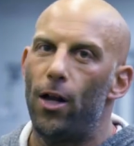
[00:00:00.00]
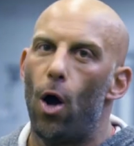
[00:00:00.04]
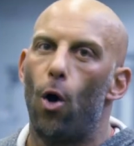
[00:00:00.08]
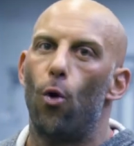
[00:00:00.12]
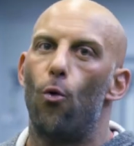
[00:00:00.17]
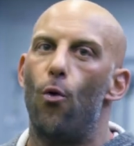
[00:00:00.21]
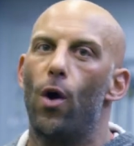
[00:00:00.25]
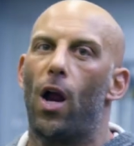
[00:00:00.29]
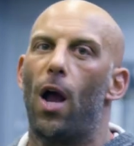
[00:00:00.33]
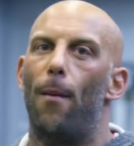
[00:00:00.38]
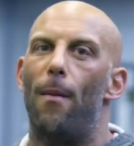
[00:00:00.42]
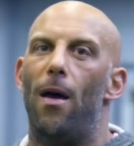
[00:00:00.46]

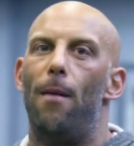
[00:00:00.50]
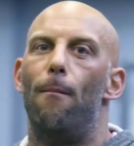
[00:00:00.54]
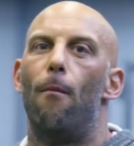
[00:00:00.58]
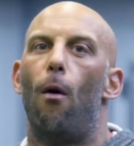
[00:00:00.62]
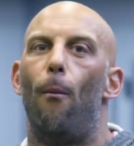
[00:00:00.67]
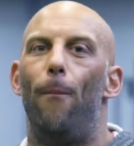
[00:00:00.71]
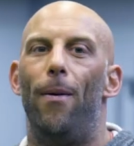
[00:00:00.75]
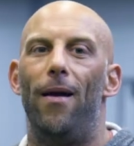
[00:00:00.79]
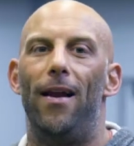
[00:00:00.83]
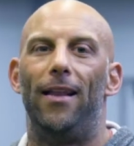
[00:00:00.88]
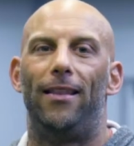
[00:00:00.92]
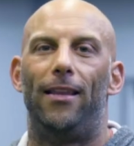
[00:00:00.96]
don't recommend
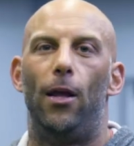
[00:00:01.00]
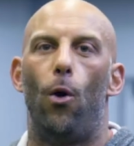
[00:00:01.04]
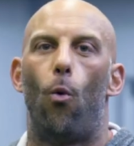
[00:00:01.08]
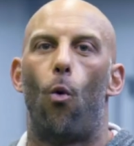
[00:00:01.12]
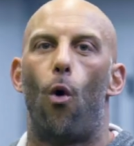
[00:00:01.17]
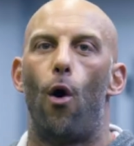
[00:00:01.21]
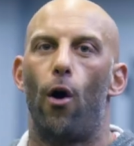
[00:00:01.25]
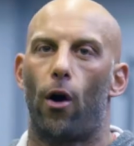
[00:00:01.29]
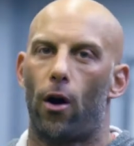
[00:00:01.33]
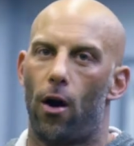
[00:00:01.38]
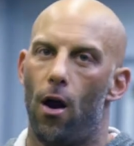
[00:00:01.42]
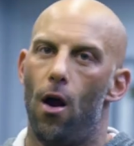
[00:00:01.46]
mobility
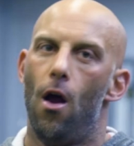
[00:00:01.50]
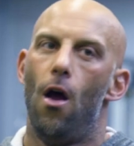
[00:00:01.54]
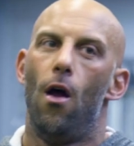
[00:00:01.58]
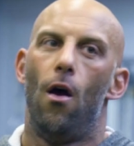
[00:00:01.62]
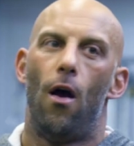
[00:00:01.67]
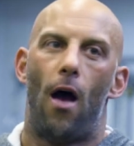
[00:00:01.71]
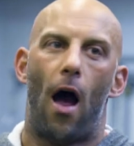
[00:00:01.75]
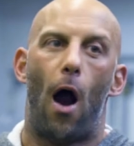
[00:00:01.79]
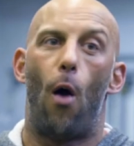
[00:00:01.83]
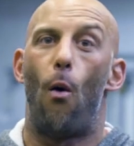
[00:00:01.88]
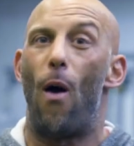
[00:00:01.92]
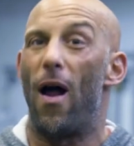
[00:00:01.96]
work
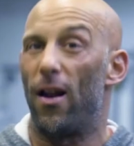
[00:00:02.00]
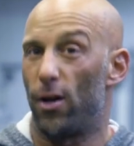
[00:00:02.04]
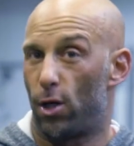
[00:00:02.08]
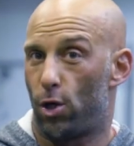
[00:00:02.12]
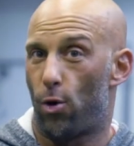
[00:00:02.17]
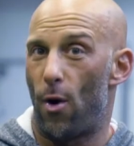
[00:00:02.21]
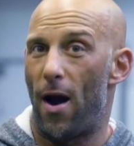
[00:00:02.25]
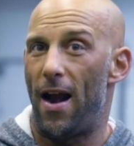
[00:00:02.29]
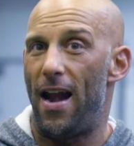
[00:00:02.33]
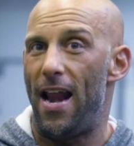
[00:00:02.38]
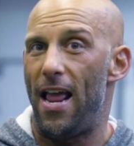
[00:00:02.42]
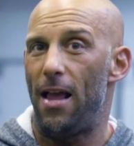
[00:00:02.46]
around
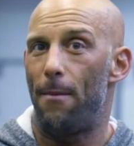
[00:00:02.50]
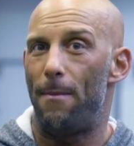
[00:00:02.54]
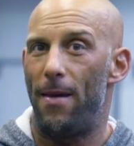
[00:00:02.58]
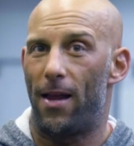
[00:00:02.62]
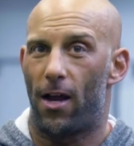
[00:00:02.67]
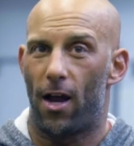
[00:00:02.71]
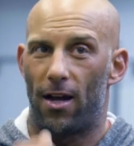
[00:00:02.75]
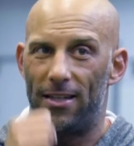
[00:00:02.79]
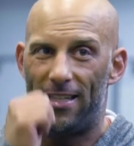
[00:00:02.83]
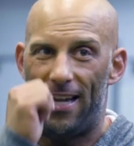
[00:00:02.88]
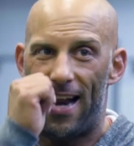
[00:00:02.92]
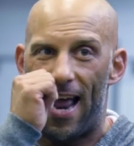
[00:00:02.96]
training
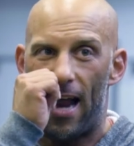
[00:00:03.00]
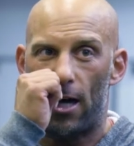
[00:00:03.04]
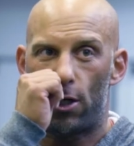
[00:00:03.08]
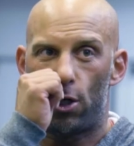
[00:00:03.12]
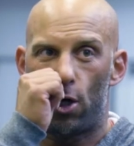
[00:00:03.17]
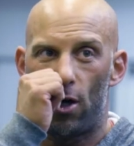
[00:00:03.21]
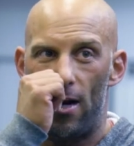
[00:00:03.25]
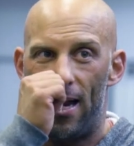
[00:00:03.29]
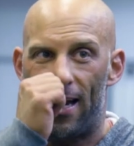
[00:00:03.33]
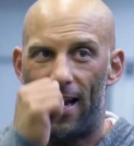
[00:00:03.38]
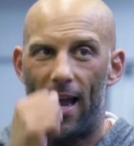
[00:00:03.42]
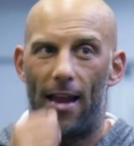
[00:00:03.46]
because it
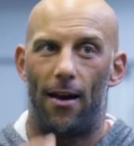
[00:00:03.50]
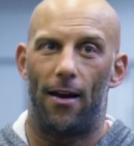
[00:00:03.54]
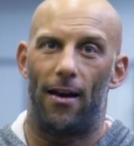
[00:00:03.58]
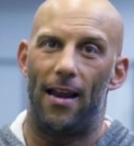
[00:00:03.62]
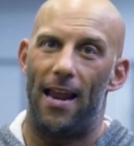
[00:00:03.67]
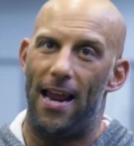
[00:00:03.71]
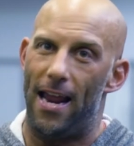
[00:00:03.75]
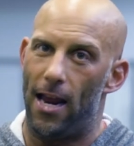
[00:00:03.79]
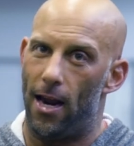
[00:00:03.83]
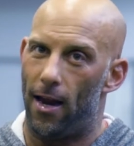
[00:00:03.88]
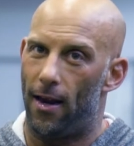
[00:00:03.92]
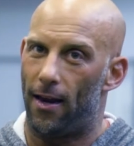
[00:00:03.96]
actually can,
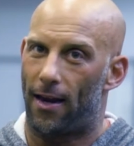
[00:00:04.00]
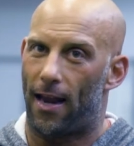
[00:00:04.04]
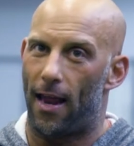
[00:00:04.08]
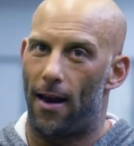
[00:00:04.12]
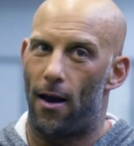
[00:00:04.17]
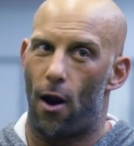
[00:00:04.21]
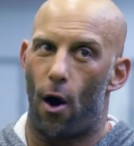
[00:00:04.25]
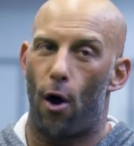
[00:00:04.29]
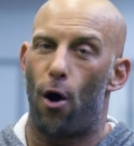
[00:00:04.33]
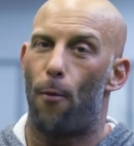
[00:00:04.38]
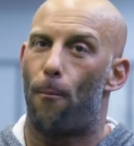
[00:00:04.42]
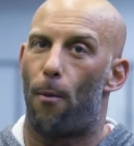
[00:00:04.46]
it
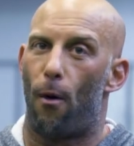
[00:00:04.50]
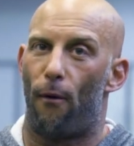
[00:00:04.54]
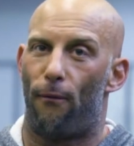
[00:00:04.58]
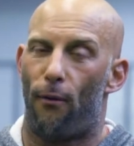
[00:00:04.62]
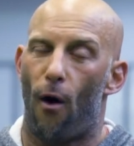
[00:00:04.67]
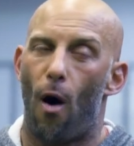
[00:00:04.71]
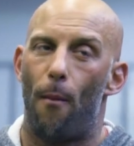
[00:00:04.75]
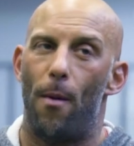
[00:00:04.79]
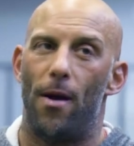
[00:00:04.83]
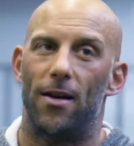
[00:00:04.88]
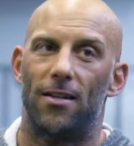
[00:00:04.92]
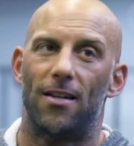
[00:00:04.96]
can hurt
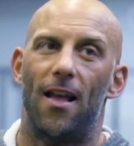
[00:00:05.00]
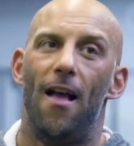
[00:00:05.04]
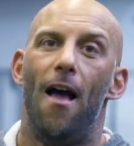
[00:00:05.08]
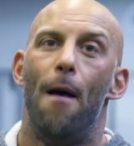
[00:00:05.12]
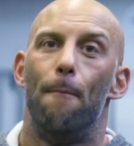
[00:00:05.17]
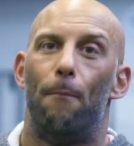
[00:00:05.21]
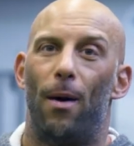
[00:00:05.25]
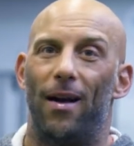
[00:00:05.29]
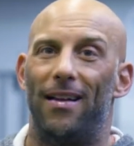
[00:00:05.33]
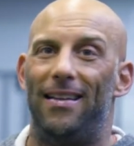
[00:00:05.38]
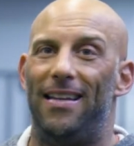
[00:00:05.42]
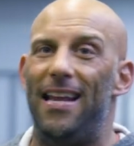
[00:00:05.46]
performance,
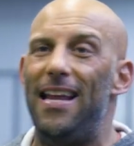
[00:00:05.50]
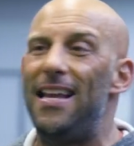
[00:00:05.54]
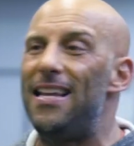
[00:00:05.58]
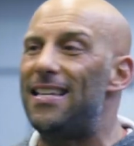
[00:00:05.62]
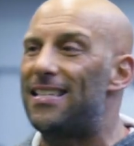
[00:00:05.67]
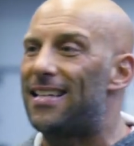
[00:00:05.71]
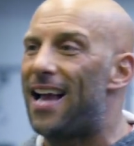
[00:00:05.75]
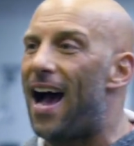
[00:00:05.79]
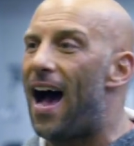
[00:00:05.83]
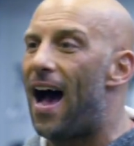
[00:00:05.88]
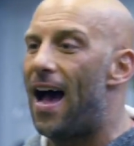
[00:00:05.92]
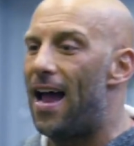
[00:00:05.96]
but
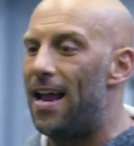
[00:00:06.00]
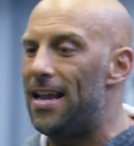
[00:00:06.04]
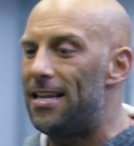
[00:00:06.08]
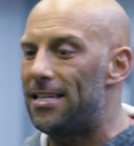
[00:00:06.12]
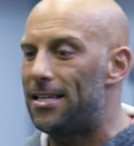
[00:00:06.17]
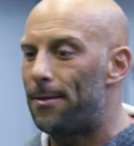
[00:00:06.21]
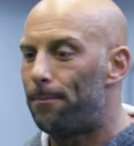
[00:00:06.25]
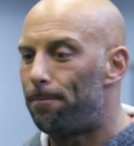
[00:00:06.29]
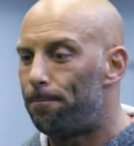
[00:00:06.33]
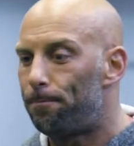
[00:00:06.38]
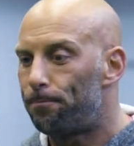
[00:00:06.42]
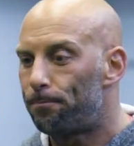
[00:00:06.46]
these
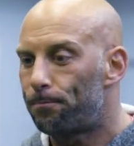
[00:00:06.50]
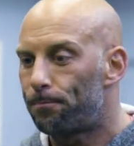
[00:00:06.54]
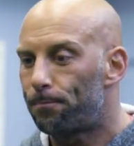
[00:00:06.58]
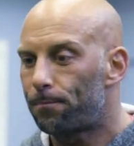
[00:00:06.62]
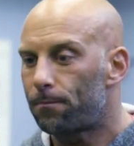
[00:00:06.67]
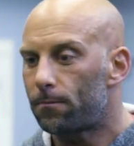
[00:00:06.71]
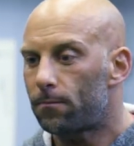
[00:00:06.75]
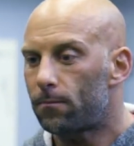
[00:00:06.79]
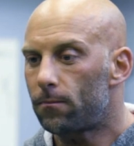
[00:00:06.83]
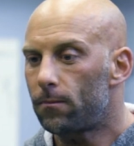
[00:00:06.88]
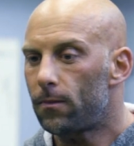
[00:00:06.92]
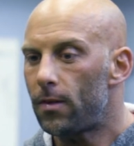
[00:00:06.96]
guys,
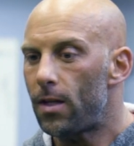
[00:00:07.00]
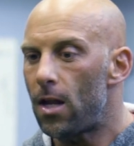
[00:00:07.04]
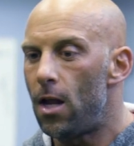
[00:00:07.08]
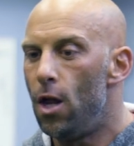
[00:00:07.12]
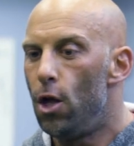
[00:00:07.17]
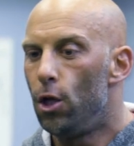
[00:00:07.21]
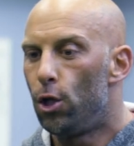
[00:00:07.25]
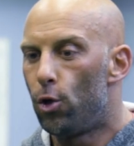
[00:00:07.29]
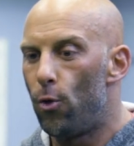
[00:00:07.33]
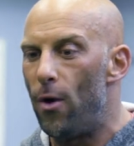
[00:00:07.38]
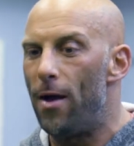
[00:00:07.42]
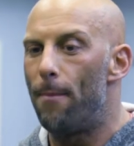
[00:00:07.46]

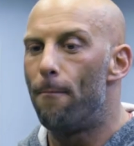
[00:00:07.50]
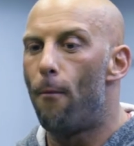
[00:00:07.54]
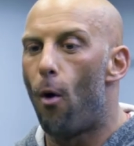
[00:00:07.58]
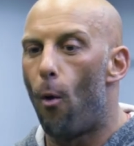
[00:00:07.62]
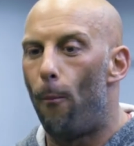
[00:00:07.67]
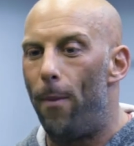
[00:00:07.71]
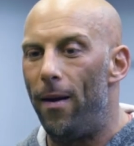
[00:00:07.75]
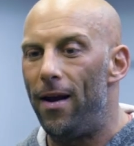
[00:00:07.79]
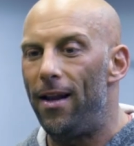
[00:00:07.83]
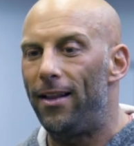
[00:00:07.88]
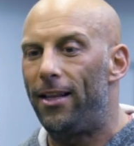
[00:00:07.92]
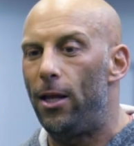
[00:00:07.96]
doing
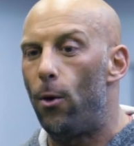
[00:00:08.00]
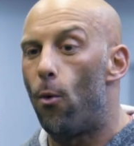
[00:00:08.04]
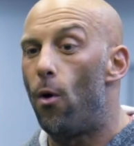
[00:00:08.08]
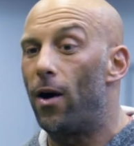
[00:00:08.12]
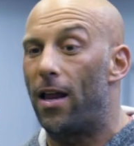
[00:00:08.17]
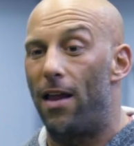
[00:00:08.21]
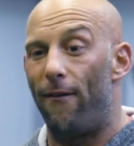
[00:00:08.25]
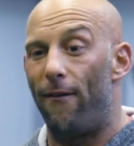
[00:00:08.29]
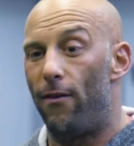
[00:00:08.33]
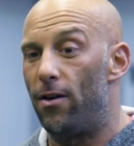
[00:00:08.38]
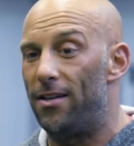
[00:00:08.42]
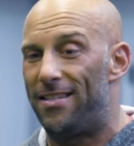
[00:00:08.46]
mobility
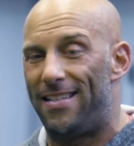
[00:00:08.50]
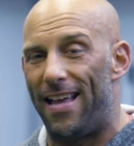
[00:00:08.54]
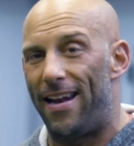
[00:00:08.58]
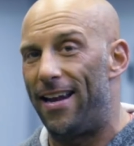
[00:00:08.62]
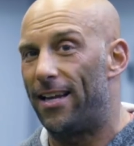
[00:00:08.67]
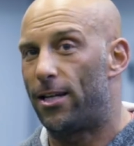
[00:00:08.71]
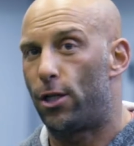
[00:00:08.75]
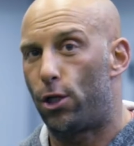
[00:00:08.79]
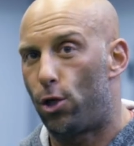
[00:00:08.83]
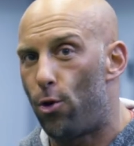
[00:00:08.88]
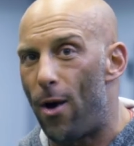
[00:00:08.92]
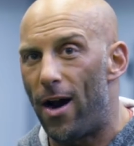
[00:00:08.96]
work, even
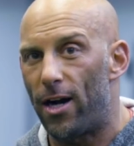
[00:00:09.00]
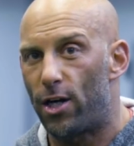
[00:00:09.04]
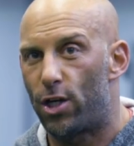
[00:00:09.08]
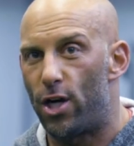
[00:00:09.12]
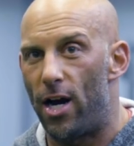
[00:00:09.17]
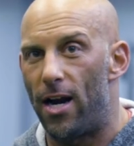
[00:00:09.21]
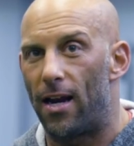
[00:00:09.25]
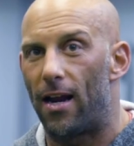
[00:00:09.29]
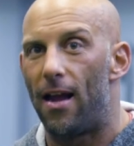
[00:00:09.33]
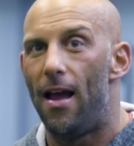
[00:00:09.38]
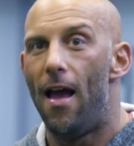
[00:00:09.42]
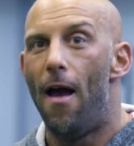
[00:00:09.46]
static
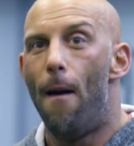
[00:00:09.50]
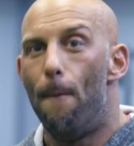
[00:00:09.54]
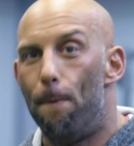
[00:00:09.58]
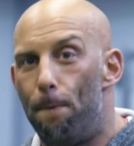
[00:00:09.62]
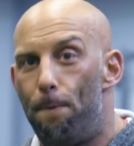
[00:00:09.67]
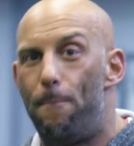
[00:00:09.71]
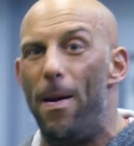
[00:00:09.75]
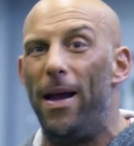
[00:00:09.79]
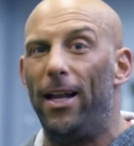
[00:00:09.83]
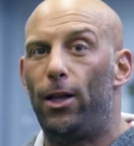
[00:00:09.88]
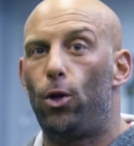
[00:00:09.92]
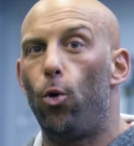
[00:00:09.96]
stretching
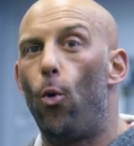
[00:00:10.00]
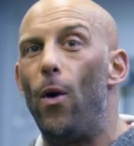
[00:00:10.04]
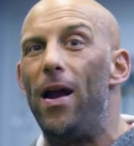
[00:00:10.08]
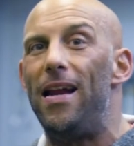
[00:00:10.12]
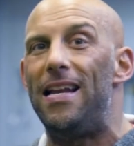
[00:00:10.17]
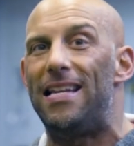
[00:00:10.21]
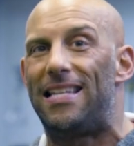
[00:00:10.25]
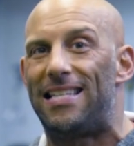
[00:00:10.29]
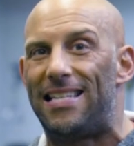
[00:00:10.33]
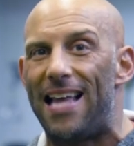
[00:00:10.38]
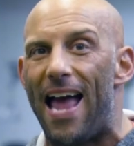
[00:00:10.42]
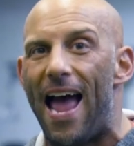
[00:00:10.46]

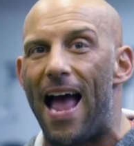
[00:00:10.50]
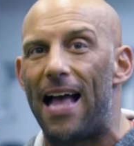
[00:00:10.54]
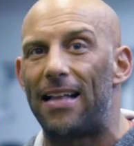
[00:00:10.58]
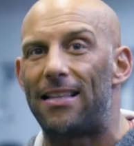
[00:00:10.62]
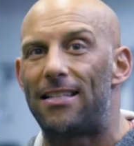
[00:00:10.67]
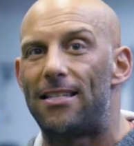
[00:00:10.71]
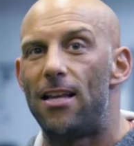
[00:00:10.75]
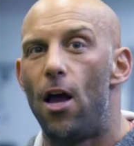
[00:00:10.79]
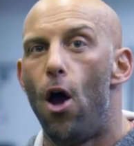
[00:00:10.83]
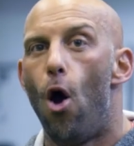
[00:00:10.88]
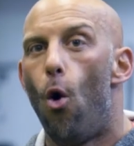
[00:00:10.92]
between sets